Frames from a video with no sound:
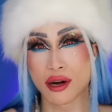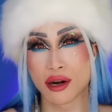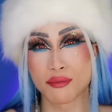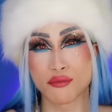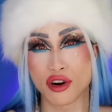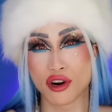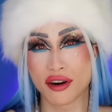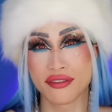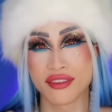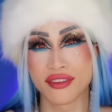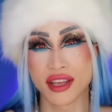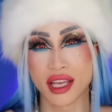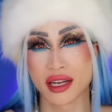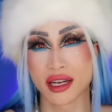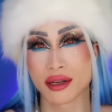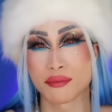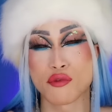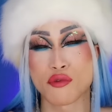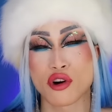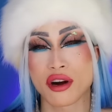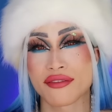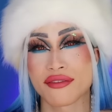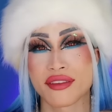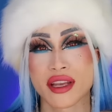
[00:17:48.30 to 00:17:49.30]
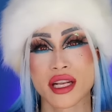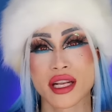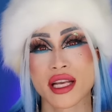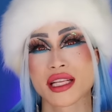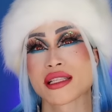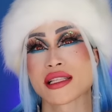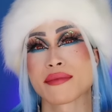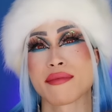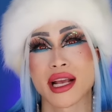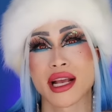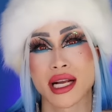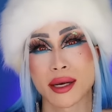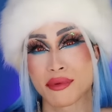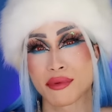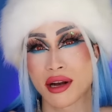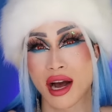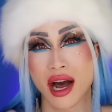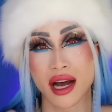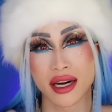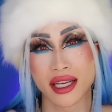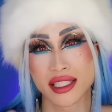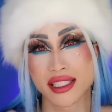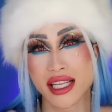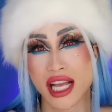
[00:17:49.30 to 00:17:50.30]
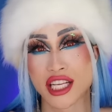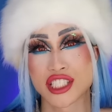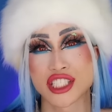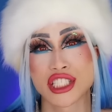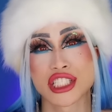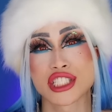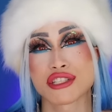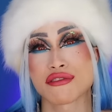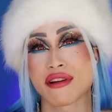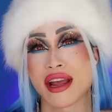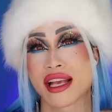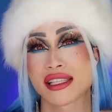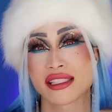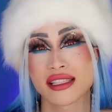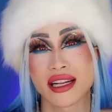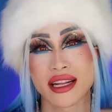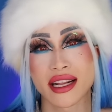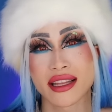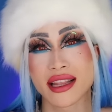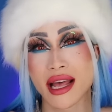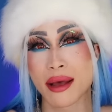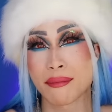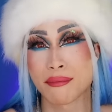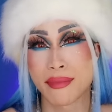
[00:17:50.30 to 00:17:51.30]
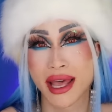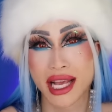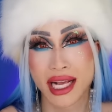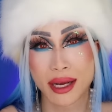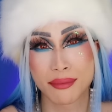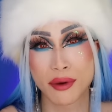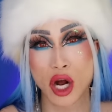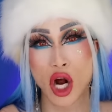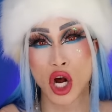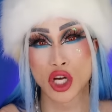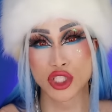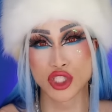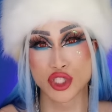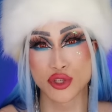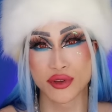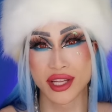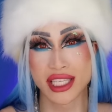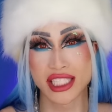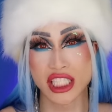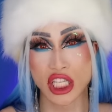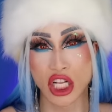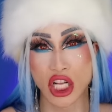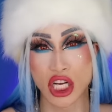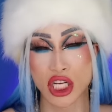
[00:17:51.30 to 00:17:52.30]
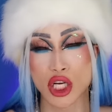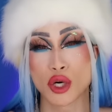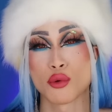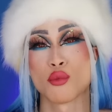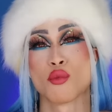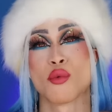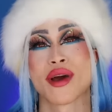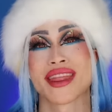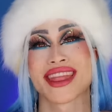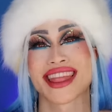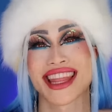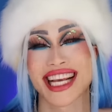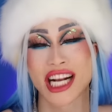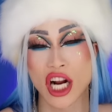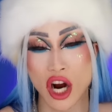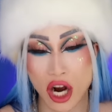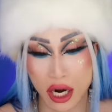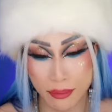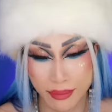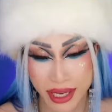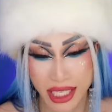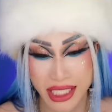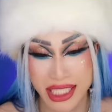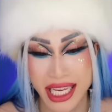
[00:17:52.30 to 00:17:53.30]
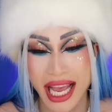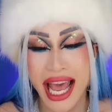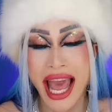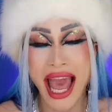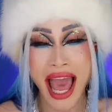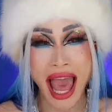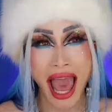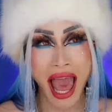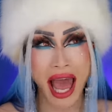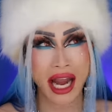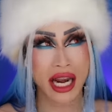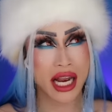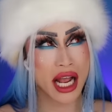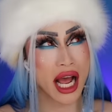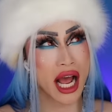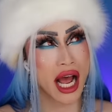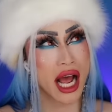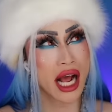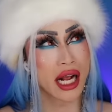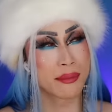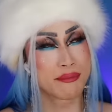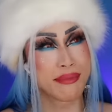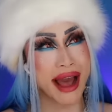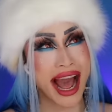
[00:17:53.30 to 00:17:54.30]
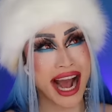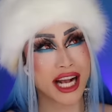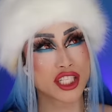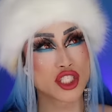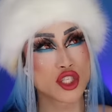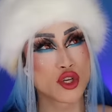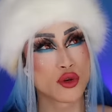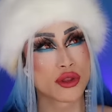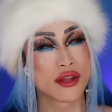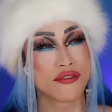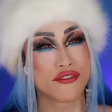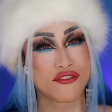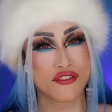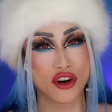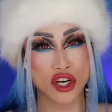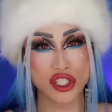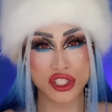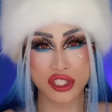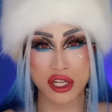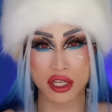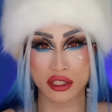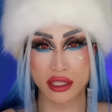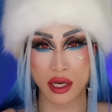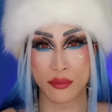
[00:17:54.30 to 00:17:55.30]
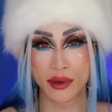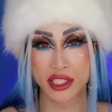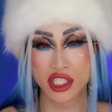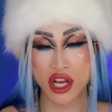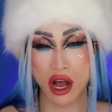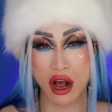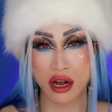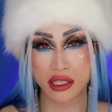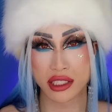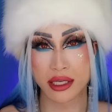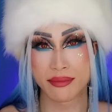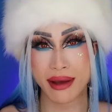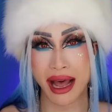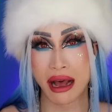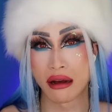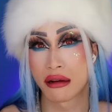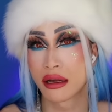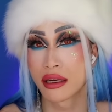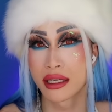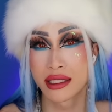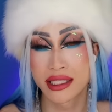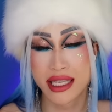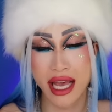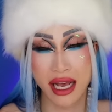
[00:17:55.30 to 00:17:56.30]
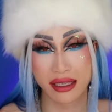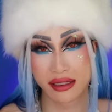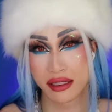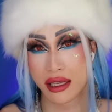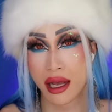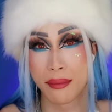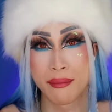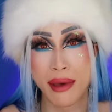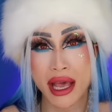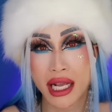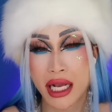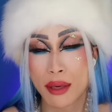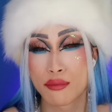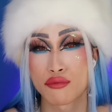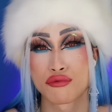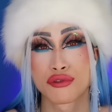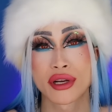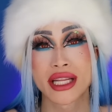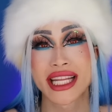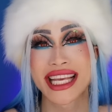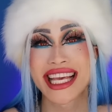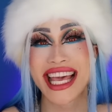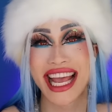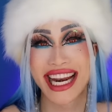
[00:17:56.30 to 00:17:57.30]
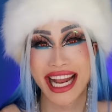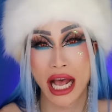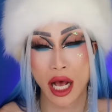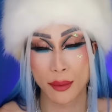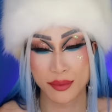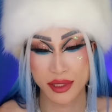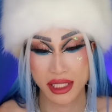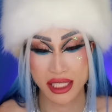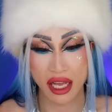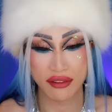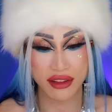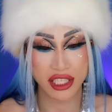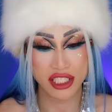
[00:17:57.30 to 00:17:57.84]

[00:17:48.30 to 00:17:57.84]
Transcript: on Morphine. Morphine is the makeup goddess and she translated that makeup onto this look with the garment. And back to the first look that we talked about, yes, a makeup really can help sell